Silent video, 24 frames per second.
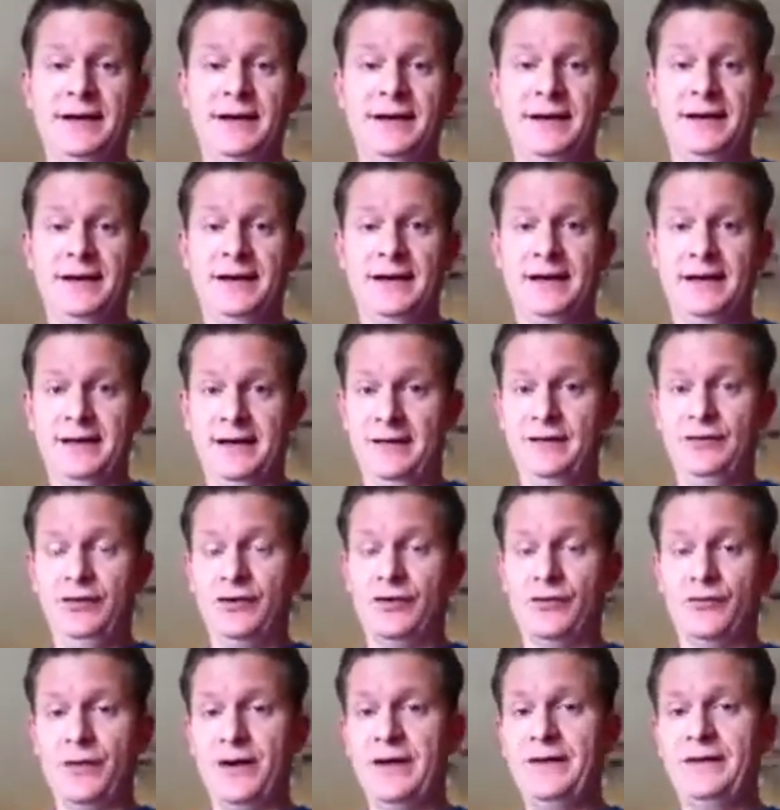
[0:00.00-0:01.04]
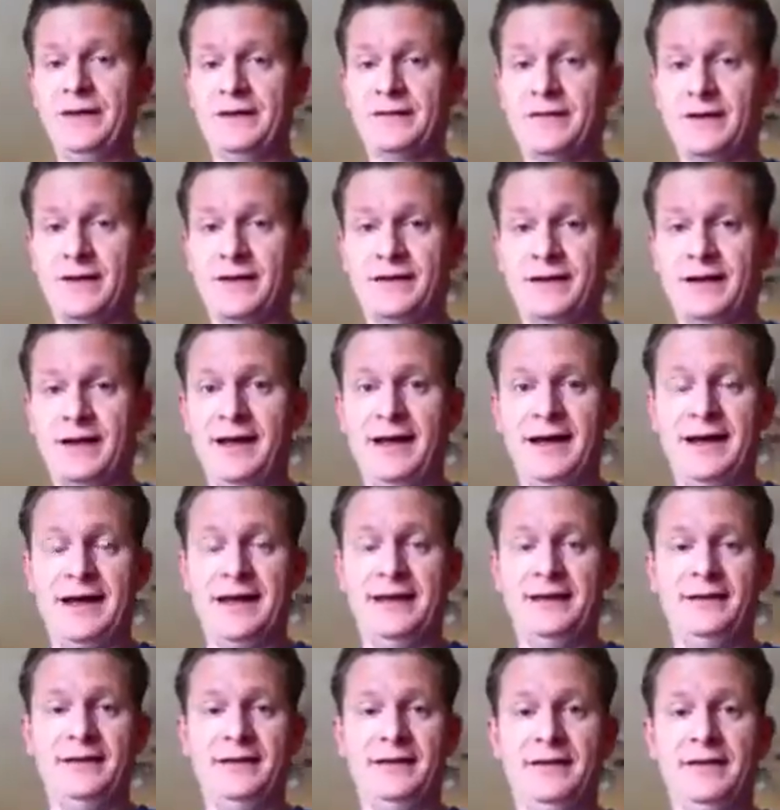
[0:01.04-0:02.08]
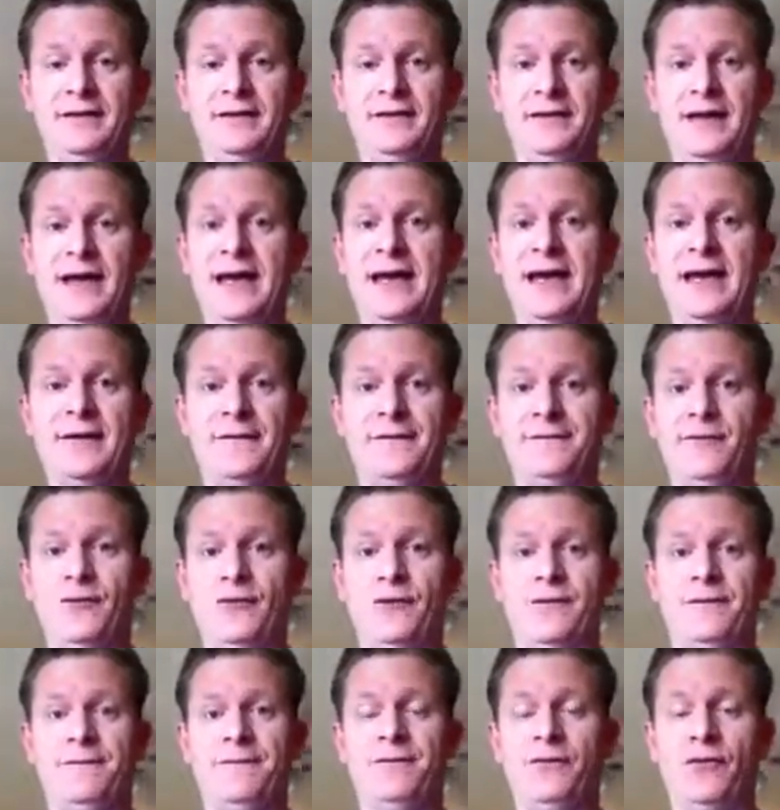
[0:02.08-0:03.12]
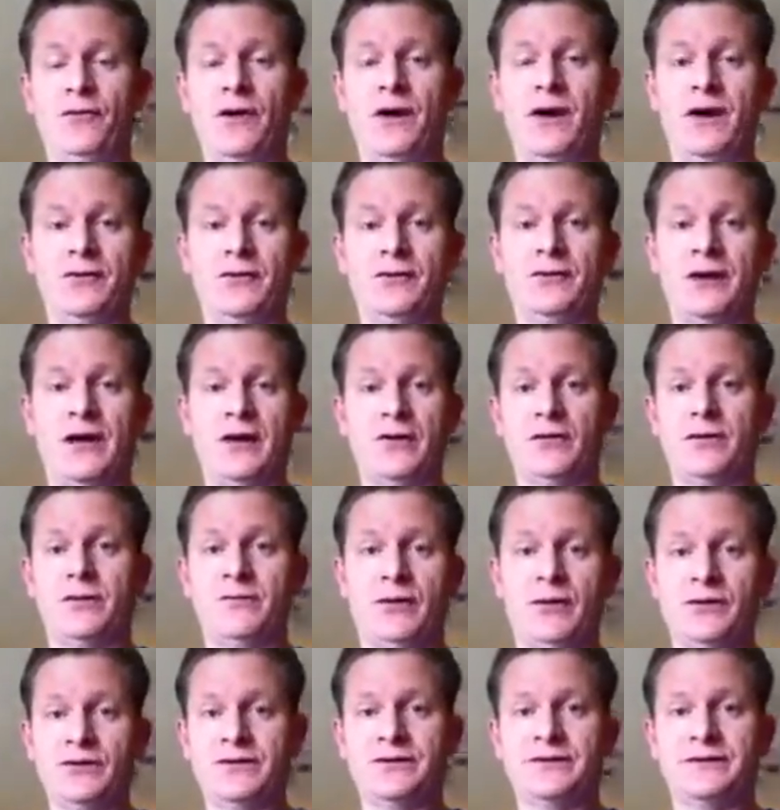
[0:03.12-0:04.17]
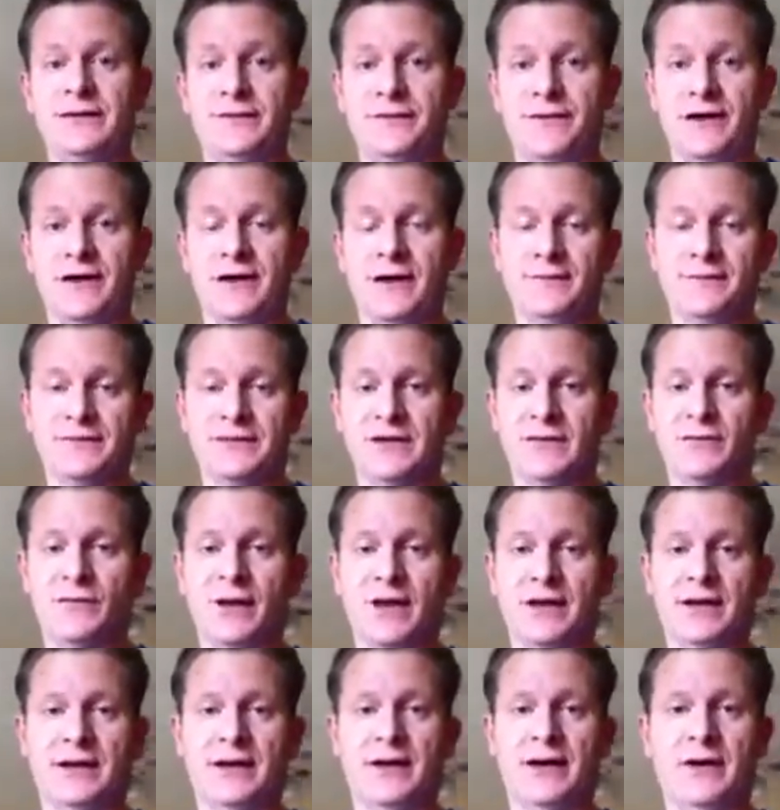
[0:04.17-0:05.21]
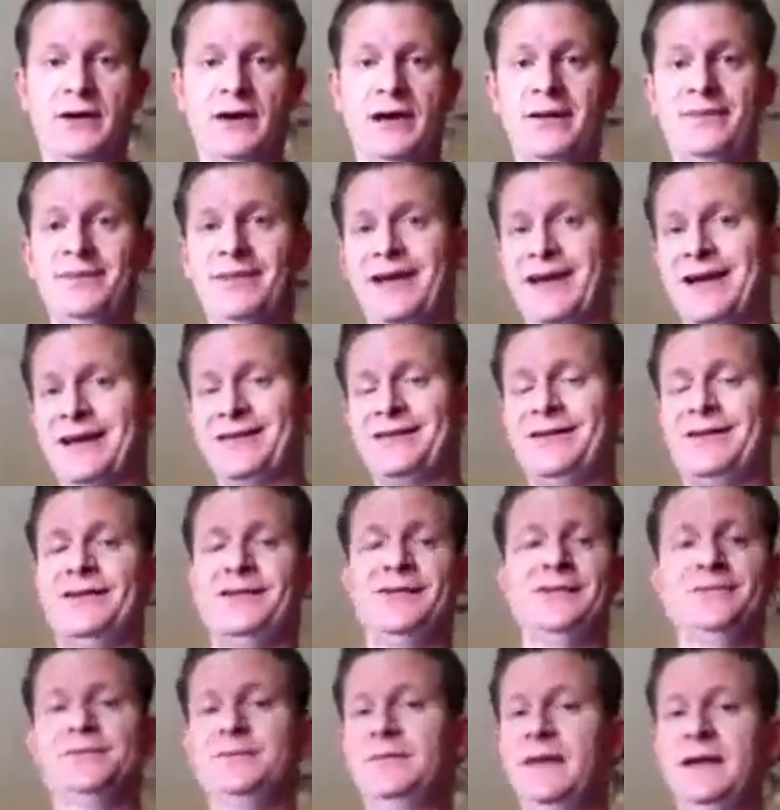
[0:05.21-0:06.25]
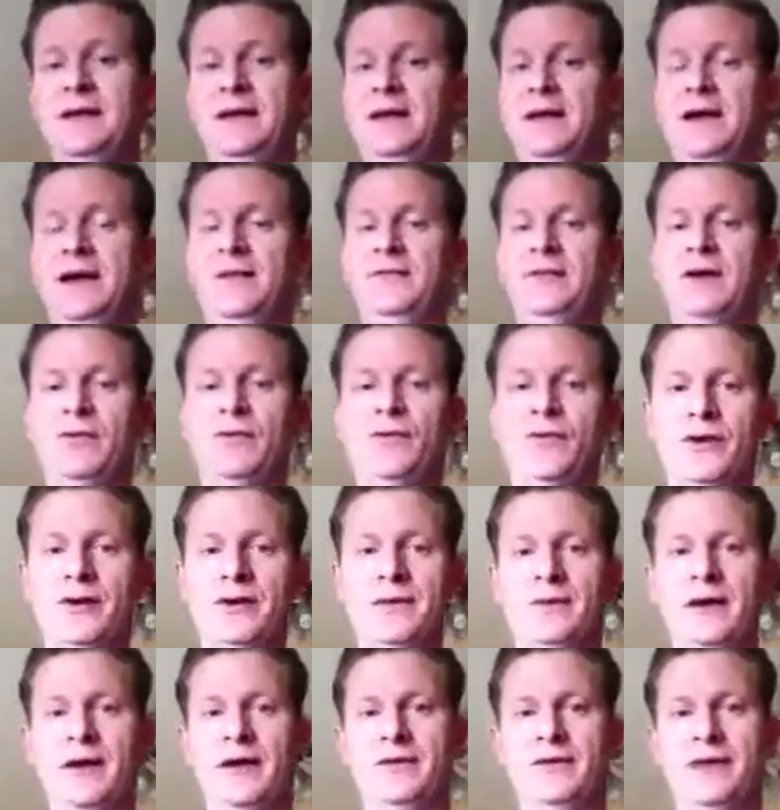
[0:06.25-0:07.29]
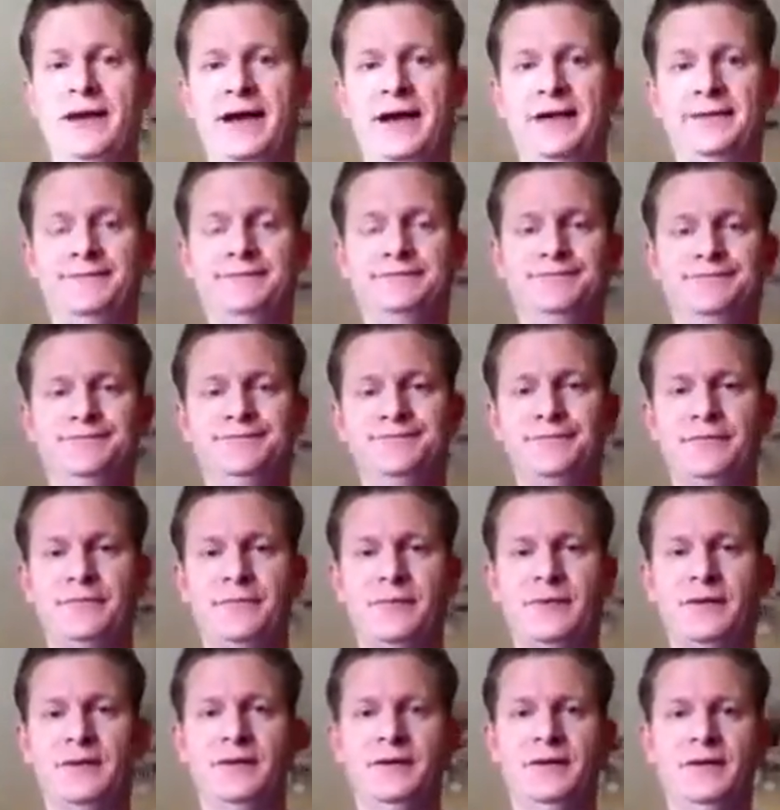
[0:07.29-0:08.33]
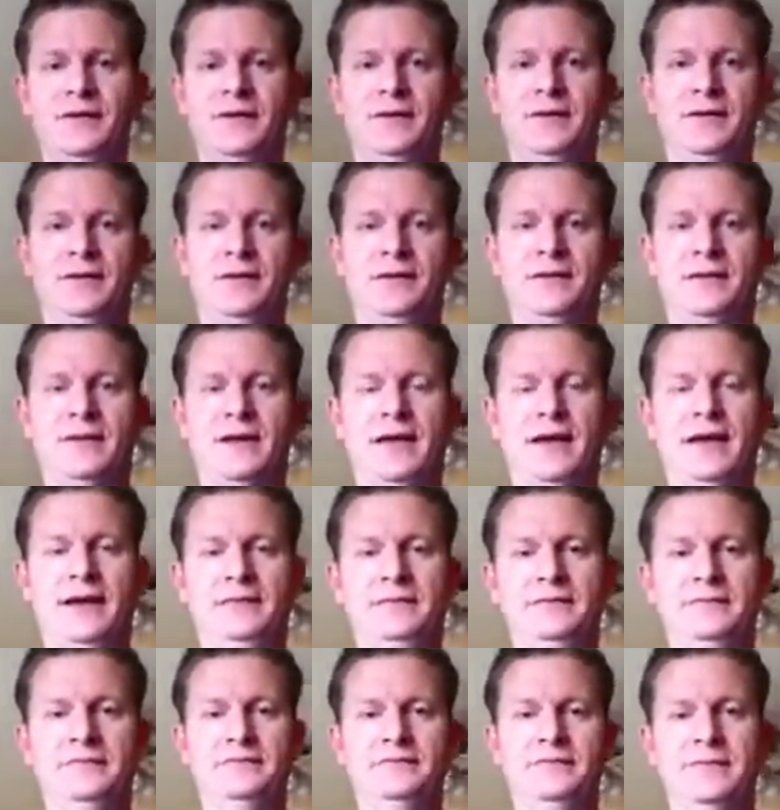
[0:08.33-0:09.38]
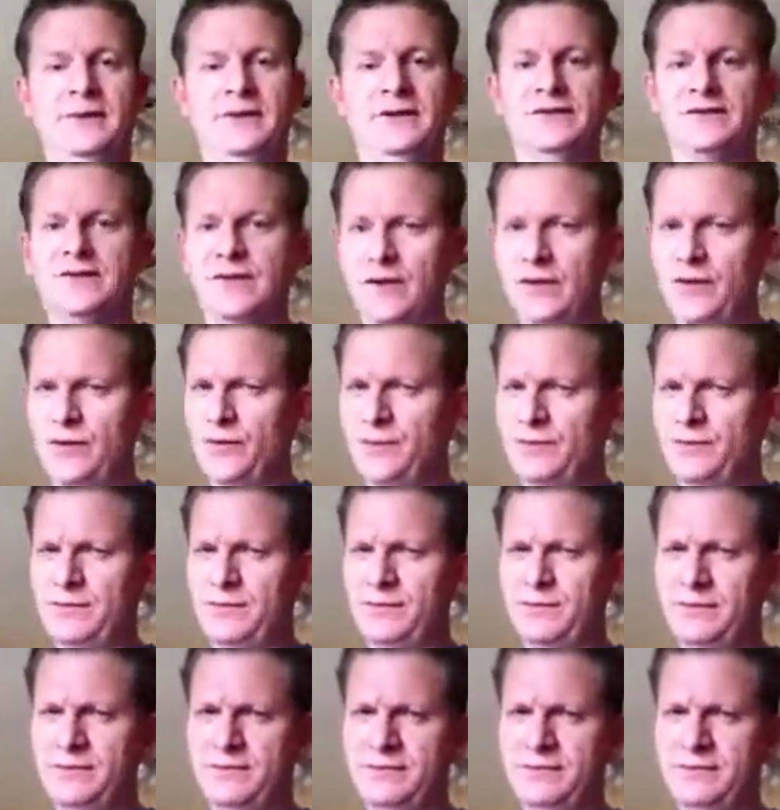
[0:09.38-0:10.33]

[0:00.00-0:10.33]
and you can read this online, they can afford a $400 emergency if it comes up right now. I'm like, no, I'm not worried about that. Okay? So,